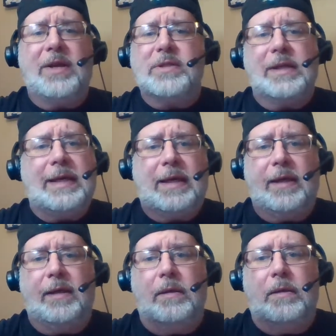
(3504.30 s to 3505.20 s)
There's
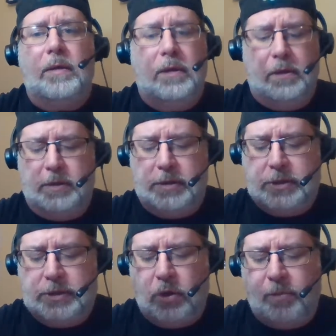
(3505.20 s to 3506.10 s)
like
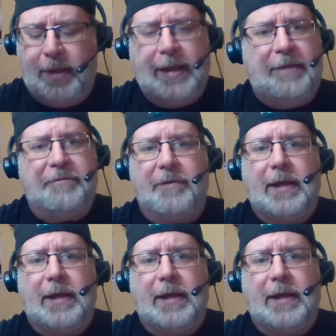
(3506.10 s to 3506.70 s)
so many